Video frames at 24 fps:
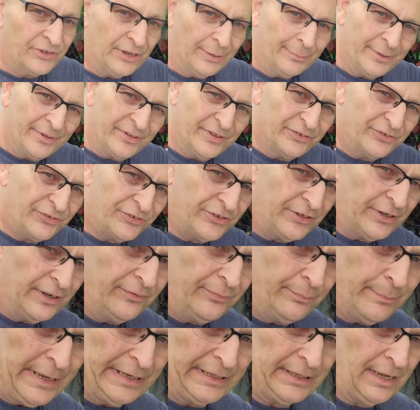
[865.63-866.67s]
some of this
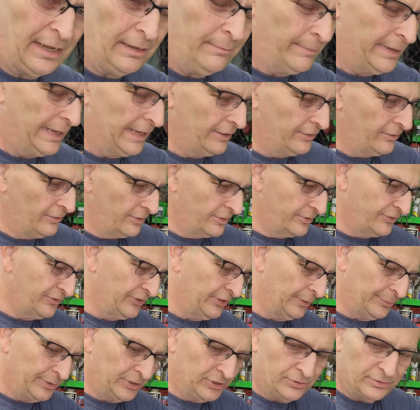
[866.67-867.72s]
stuff may not matter to
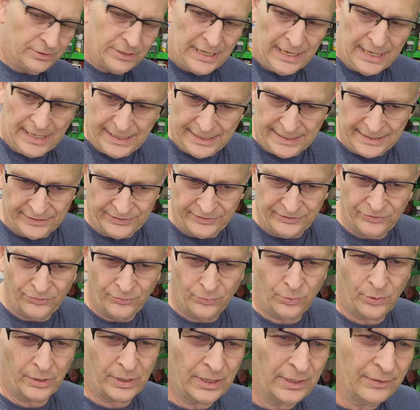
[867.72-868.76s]
some of you guys or
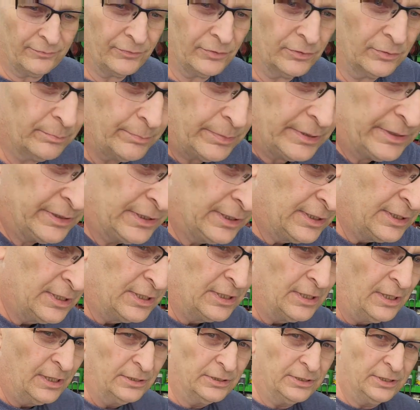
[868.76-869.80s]
whatever, but
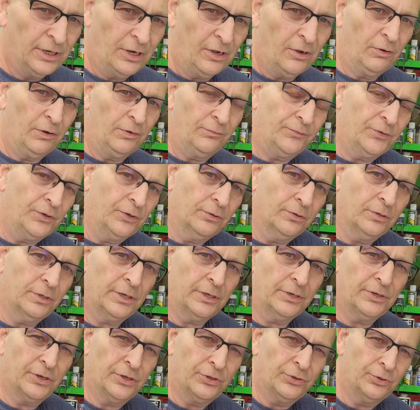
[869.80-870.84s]
you know, if you're
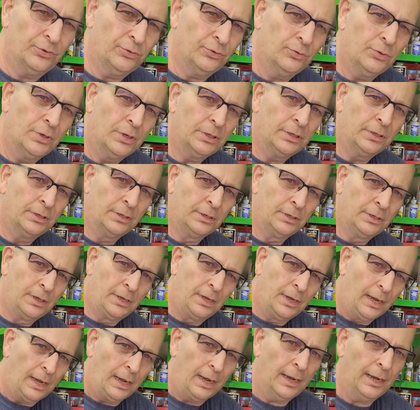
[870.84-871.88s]
a new
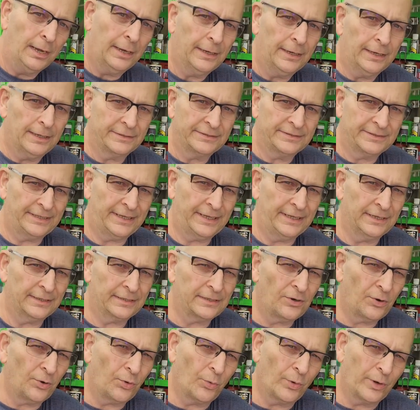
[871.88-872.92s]

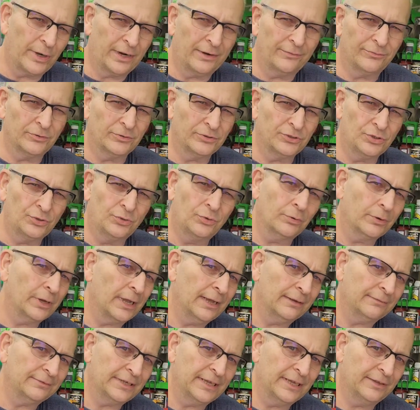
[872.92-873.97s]
tech or whatever, you don't
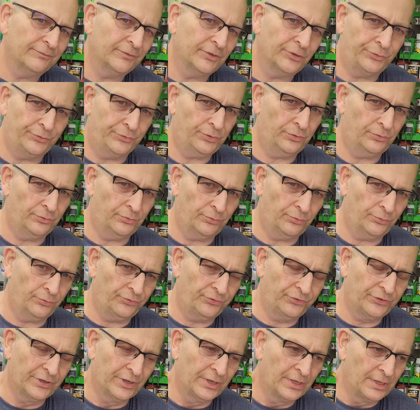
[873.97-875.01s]
have to have new
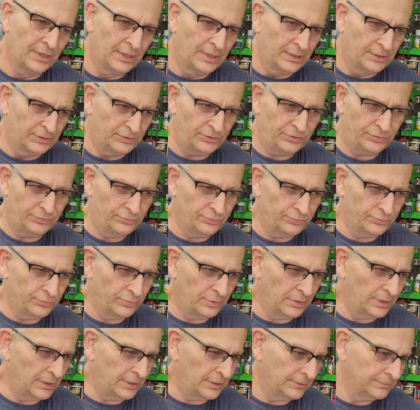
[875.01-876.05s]
tools
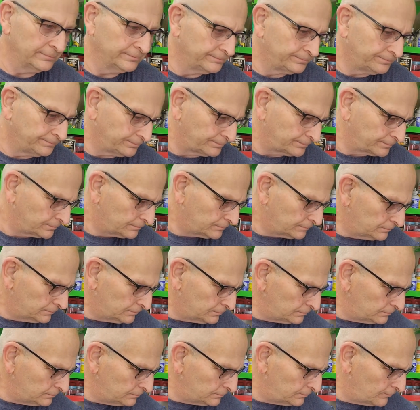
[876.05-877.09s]
to
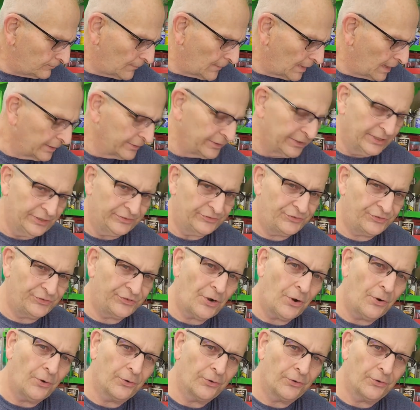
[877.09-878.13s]
get
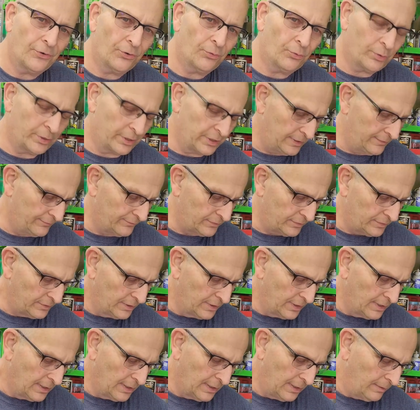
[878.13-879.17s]
started or whatever.
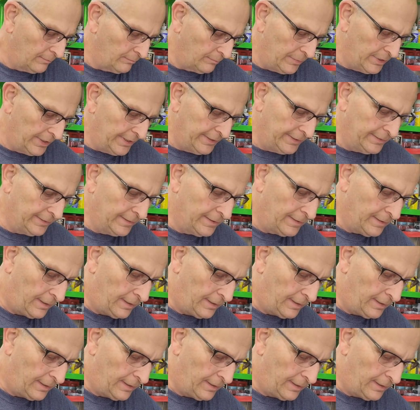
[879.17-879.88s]
But